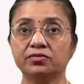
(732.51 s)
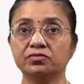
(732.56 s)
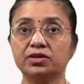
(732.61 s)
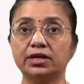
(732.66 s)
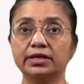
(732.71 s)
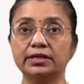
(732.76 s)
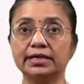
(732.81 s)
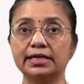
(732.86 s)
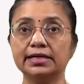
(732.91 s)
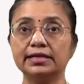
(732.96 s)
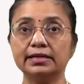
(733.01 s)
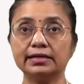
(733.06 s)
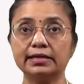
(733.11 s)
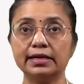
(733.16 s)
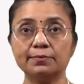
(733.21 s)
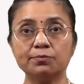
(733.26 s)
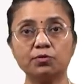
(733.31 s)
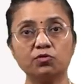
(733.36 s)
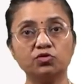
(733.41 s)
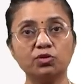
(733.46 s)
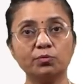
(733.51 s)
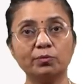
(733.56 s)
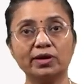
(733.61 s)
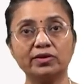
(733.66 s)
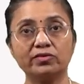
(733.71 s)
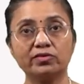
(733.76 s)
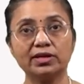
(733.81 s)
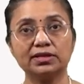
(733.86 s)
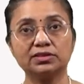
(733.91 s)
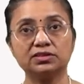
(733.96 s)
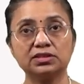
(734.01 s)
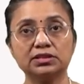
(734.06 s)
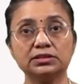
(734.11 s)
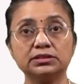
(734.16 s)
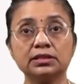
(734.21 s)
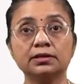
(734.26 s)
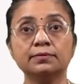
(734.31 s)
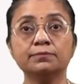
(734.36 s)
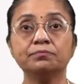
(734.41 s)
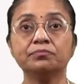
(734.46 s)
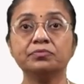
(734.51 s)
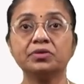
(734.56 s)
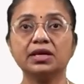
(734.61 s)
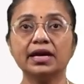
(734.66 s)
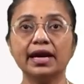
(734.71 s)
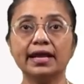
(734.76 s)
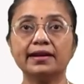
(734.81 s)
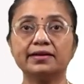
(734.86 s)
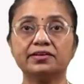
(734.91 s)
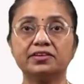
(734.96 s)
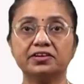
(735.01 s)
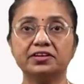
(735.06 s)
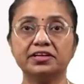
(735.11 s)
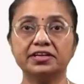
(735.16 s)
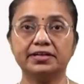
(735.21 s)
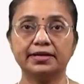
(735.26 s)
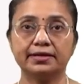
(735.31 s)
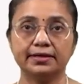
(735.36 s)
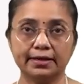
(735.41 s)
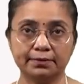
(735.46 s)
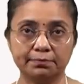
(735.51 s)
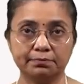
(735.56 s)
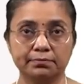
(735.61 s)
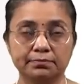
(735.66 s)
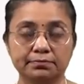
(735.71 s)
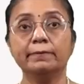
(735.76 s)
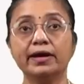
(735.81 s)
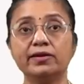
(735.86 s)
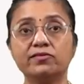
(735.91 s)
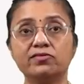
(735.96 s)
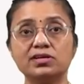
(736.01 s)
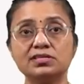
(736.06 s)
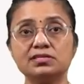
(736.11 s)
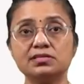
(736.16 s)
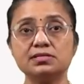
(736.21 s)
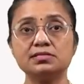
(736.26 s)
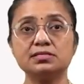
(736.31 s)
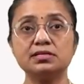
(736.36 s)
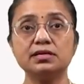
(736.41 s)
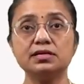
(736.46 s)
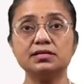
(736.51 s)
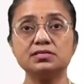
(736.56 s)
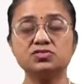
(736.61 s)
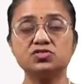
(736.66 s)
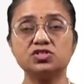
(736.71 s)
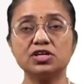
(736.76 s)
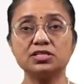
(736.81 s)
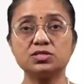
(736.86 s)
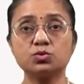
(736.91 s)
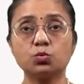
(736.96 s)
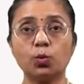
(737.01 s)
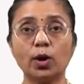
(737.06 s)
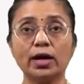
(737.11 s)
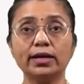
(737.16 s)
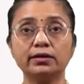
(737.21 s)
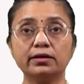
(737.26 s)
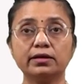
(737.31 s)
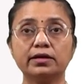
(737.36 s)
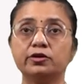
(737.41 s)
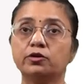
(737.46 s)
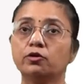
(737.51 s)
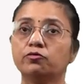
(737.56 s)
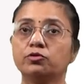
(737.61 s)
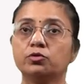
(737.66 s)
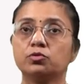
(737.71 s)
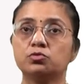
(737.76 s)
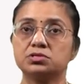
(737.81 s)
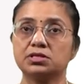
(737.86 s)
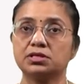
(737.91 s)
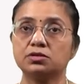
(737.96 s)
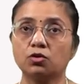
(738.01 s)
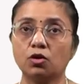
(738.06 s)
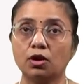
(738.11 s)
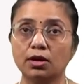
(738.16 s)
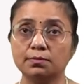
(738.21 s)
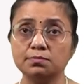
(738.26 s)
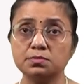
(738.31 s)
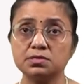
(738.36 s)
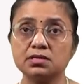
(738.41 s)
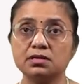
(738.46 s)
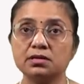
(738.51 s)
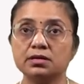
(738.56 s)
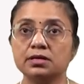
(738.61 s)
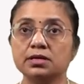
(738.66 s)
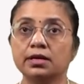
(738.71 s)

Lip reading: The data type of the matrix is character data type. Matrices is just one grid of rows and columns.